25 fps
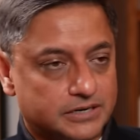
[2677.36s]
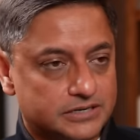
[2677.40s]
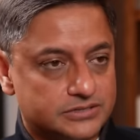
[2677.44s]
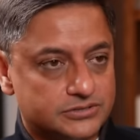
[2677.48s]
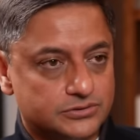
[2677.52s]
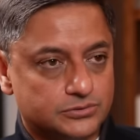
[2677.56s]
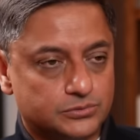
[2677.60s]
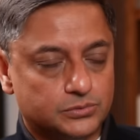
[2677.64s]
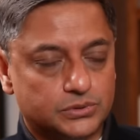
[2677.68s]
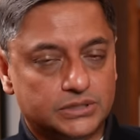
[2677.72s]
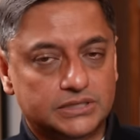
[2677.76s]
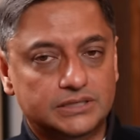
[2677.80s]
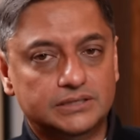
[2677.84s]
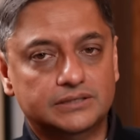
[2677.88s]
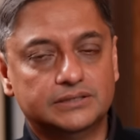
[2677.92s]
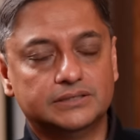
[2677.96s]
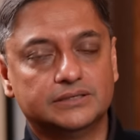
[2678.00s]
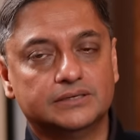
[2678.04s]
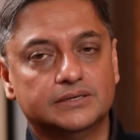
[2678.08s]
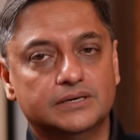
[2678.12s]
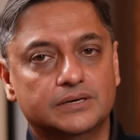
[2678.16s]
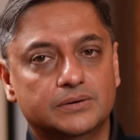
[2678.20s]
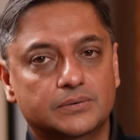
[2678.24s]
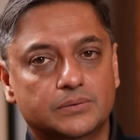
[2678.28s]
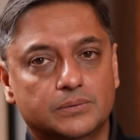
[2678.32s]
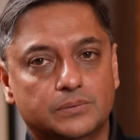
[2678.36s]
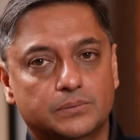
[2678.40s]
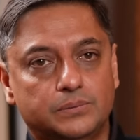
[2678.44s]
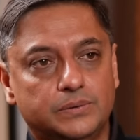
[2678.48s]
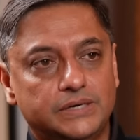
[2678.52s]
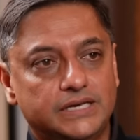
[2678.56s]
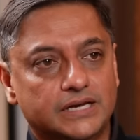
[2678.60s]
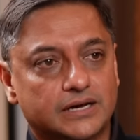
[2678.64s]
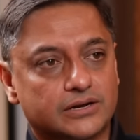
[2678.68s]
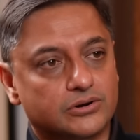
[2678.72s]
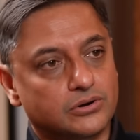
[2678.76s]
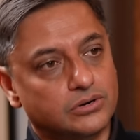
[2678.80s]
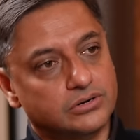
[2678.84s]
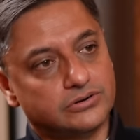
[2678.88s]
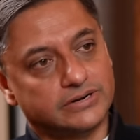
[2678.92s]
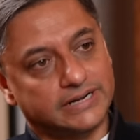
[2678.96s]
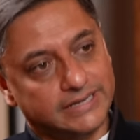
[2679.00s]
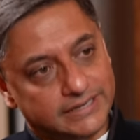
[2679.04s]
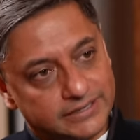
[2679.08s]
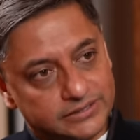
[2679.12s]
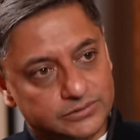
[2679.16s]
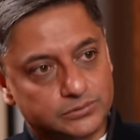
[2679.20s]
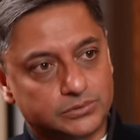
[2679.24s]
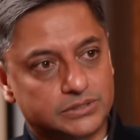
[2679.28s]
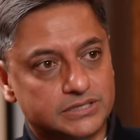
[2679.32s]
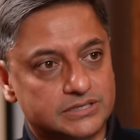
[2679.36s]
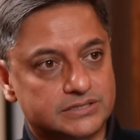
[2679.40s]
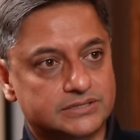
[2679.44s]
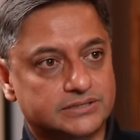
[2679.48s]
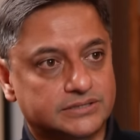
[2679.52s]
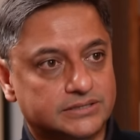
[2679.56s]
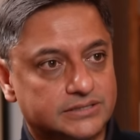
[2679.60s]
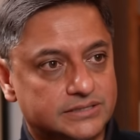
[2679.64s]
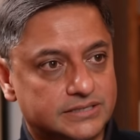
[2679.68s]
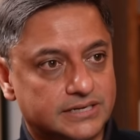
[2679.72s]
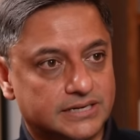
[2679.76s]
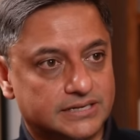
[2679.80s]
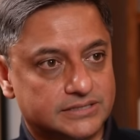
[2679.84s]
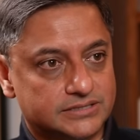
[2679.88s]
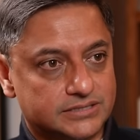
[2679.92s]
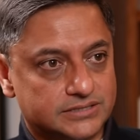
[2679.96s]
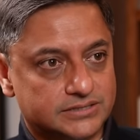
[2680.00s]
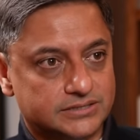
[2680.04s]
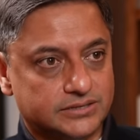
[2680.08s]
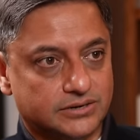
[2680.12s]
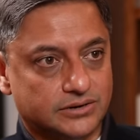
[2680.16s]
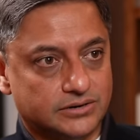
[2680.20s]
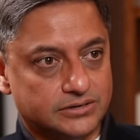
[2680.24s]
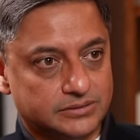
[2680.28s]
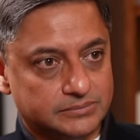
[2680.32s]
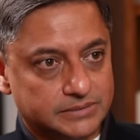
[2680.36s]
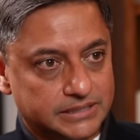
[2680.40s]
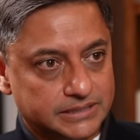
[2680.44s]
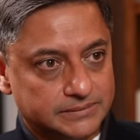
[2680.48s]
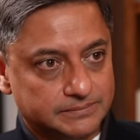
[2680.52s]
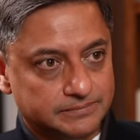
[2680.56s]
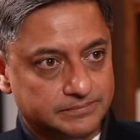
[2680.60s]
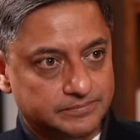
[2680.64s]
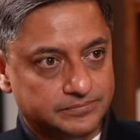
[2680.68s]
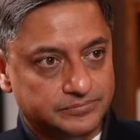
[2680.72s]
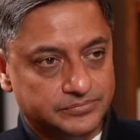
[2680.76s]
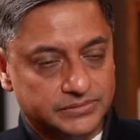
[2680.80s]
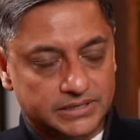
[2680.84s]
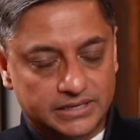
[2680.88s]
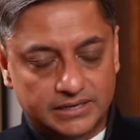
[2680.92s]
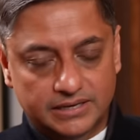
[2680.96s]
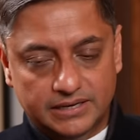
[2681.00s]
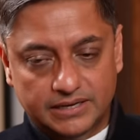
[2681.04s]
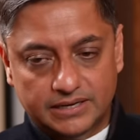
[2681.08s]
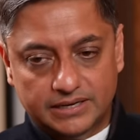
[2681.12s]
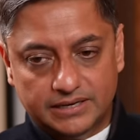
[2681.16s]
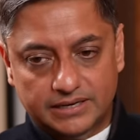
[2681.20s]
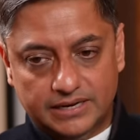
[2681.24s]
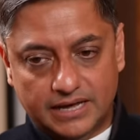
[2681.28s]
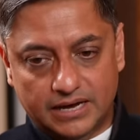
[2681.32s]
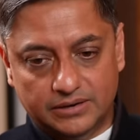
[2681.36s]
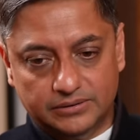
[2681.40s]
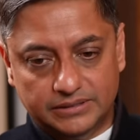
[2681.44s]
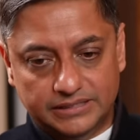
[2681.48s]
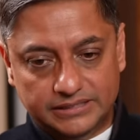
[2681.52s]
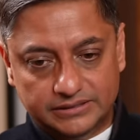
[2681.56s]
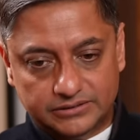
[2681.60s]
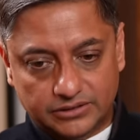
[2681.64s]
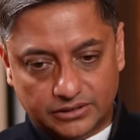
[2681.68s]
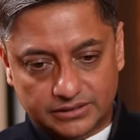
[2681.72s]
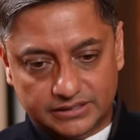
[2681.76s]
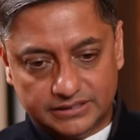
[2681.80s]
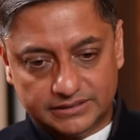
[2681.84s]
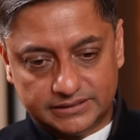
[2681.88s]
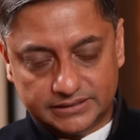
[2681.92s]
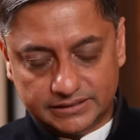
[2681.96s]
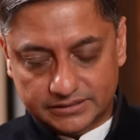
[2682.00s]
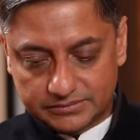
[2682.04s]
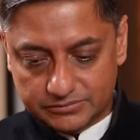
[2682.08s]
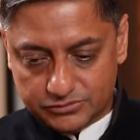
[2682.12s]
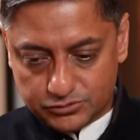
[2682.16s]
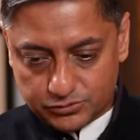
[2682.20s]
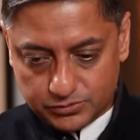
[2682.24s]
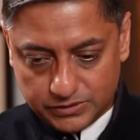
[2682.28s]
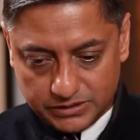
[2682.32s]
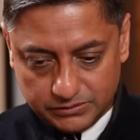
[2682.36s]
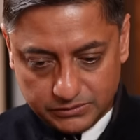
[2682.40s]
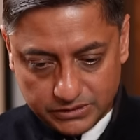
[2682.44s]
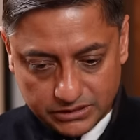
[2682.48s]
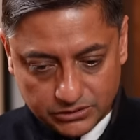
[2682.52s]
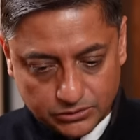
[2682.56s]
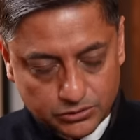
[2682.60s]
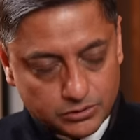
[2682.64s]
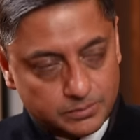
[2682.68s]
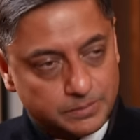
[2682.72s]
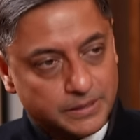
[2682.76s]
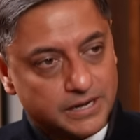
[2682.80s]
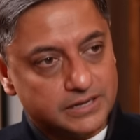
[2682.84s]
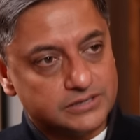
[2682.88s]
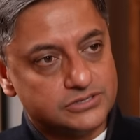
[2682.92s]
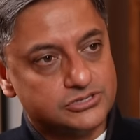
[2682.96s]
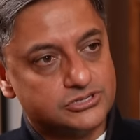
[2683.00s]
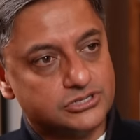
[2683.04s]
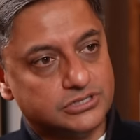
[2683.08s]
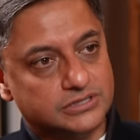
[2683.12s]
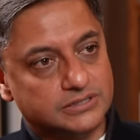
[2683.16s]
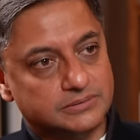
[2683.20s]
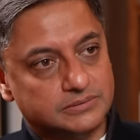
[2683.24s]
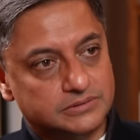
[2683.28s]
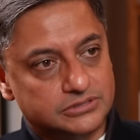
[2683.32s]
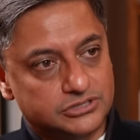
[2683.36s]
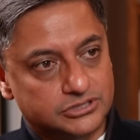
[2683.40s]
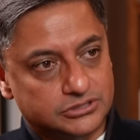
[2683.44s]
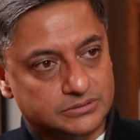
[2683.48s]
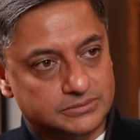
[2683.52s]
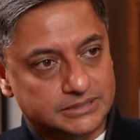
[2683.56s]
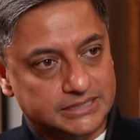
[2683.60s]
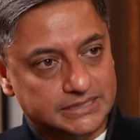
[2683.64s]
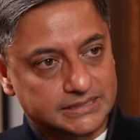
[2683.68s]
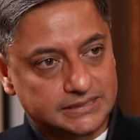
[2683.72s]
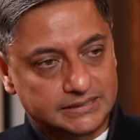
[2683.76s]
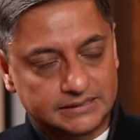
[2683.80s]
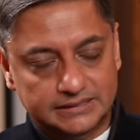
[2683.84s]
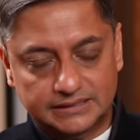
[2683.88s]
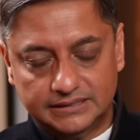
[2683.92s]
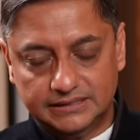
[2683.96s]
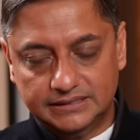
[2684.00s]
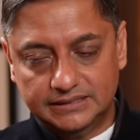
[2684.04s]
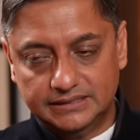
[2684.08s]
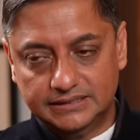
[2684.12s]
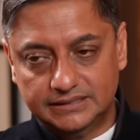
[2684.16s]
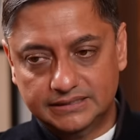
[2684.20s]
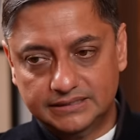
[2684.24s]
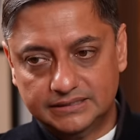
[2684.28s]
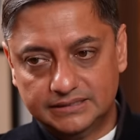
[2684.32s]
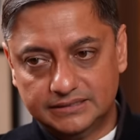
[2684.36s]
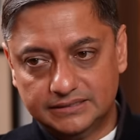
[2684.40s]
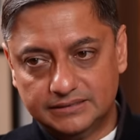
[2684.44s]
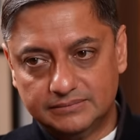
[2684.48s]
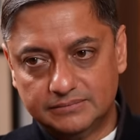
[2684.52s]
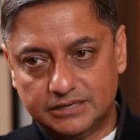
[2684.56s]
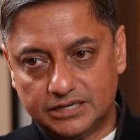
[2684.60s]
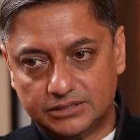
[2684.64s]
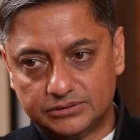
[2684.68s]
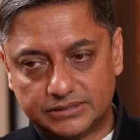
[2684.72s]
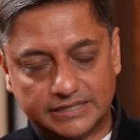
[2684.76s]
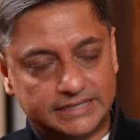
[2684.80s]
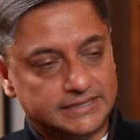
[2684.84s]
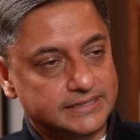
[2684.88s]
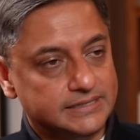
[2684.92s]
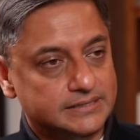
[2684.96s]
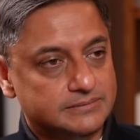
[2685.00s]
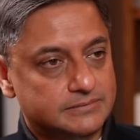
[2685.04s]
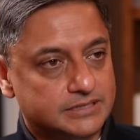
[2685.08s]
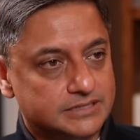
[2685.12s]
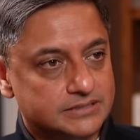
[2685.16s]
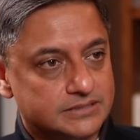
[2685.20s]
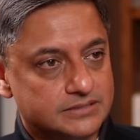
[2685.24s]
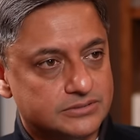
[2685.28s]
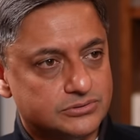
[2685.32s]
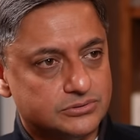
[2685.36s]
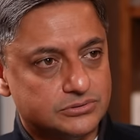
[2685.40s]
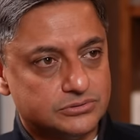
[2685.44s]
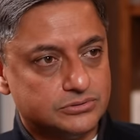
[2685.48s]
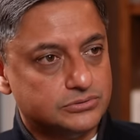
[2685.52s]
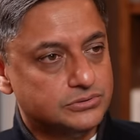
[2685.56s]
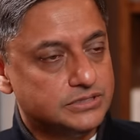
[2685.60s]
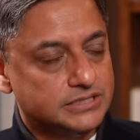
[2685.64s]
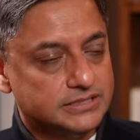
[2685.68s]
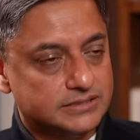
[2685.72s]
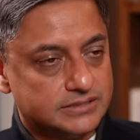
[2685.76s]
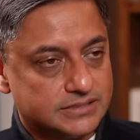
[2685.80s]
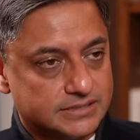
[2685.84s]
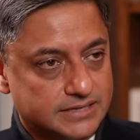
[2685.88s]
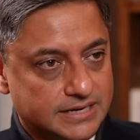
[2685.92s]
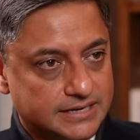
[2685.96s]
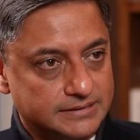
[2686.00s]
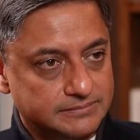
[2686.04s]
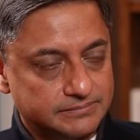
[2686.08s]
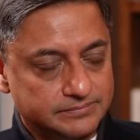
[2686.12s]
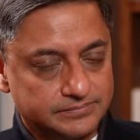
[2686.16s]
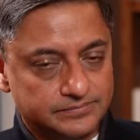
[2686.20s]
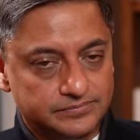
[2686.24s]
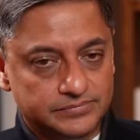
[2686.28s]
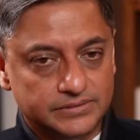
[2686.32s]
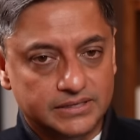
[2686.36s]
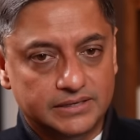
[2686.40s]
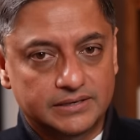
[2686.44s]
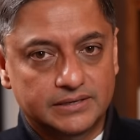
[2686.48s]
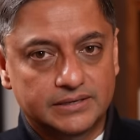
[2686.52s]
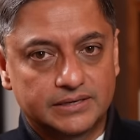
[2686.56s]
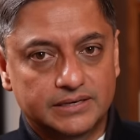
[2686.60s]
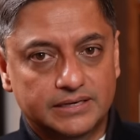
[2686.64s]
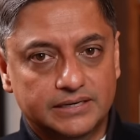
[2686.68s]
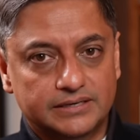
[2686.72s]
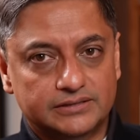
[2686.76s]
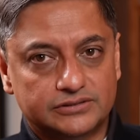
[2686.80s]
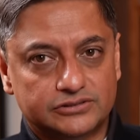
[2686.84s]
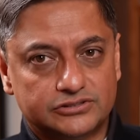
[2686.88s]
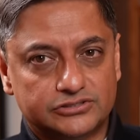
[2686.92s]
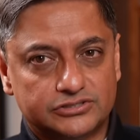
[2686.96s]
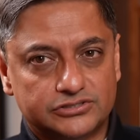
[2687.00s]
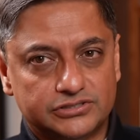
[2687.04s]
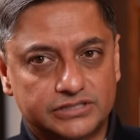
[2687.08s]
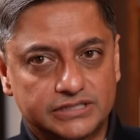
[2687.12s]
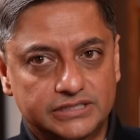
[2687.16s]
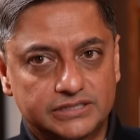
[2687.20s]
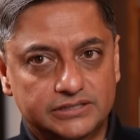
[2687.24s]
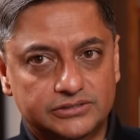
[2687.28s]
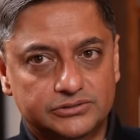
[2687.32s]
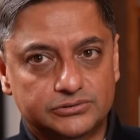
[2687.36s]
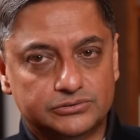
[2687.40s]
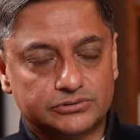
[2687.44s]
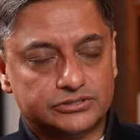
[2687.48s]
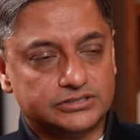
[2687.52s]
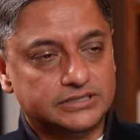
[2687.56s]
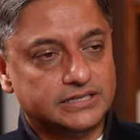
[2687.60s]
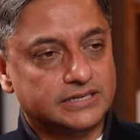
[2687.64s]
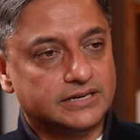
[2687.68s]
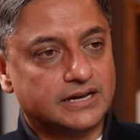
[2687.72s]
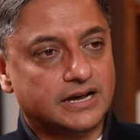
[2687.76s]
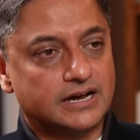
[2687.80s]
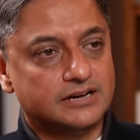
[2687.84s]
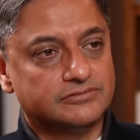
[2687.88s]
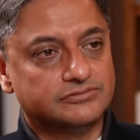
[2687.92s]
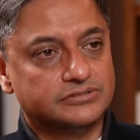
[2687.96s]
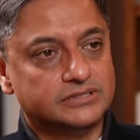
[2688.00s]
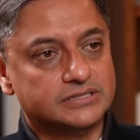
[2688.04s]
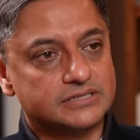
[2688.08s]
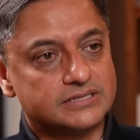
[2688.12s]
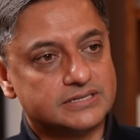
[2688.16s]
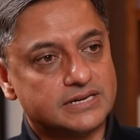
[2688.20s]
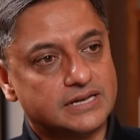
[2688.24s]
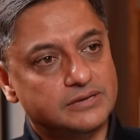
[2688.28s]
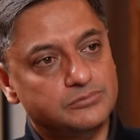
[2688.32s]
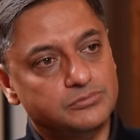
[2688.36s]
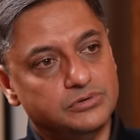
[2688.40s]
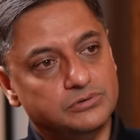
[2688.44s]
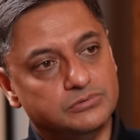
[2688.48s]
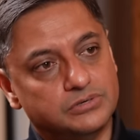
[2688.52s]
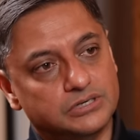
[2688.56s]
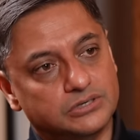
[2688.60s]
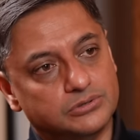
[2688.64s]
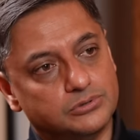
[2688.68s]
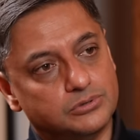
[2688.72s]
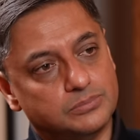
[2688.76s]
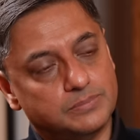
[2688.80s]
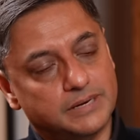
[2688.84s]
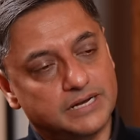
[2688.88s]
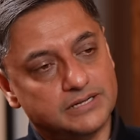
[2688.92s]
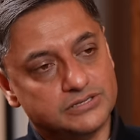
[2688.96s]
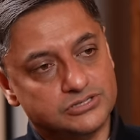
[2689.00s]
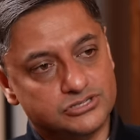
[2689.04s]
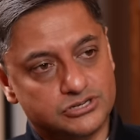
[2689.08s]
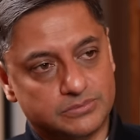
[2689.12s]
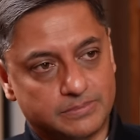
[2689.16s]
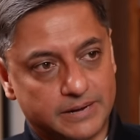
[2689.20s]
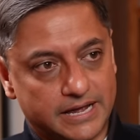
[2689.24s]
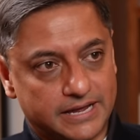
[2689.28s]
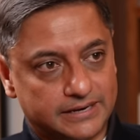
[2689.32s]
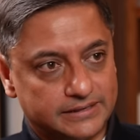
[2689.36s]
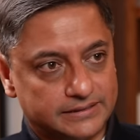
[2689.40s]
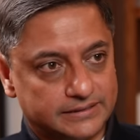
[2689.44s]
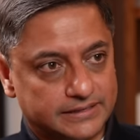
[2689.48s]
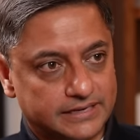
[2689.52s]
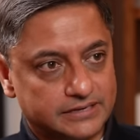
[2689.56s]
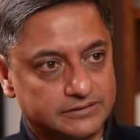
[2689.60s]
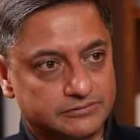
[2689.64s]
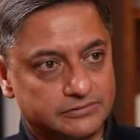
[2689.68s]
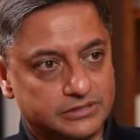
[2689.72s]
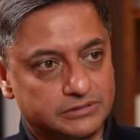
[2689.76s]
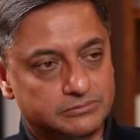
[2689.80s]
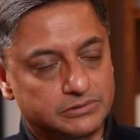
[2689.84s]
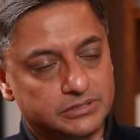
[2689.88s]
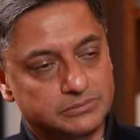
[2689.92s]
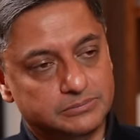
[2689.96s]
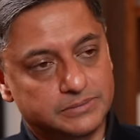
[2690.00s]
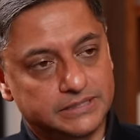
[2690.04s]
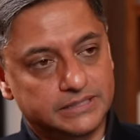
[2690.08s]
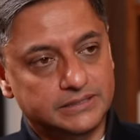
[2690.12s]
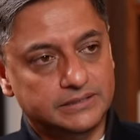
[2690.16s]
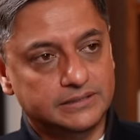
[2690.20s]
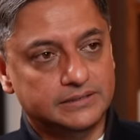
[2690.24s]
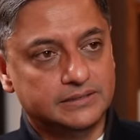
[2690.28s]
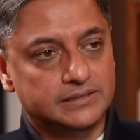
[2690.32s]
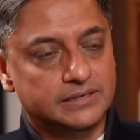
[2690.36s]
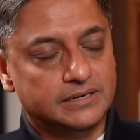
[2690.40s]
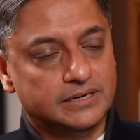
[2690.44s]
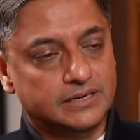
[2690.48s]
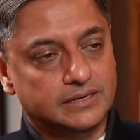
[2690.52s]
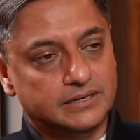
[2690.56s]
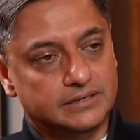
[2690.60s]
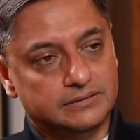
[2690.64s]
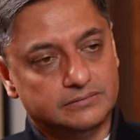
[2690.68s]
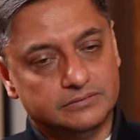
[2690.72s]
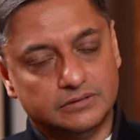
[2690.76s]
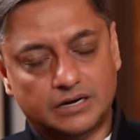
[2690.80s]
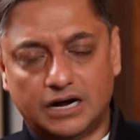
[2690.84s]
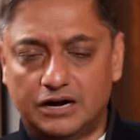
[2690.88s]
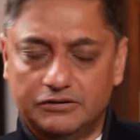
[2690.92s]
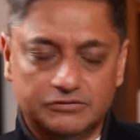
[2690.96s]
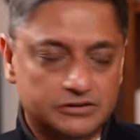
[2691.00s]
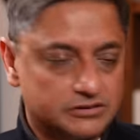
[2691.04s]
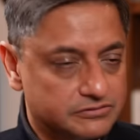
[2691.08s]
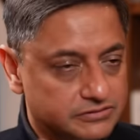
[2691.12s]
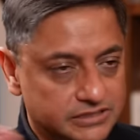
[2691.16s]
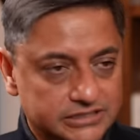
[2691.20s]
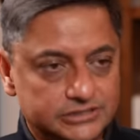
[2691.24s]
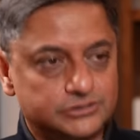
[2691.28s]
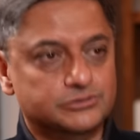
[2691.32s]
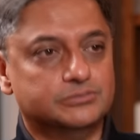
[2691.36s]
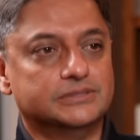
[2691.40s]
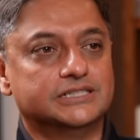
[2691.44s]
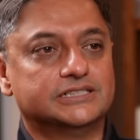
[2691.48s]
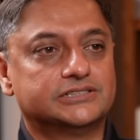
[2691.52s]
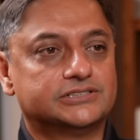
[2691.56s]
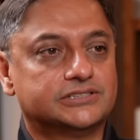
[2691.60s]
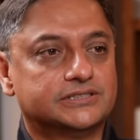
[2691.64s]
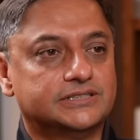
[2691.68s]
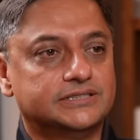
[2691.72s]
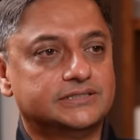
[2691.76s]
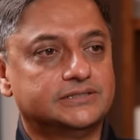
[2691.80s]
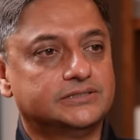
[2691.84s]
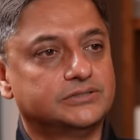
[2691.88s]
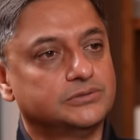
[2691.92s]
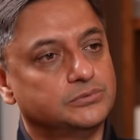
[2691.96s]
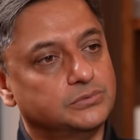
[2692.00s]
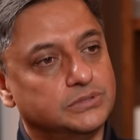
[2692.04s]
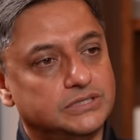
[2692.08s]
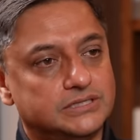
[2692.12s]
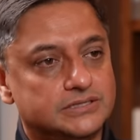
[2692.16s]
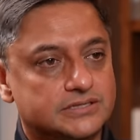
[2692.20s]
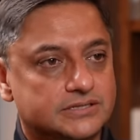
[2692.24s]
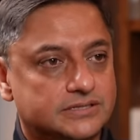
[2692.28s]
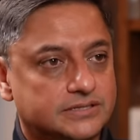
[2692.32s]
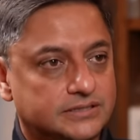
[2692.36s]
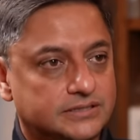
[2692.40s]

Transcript: parts of the world, we are already the world's third largest economy. Now, in dollar terms, we will go past Ger- Germany in about 18 months to two years' time. In three to three and a half years' time, we will go past Japan. Then we will be, however you measure it, the world's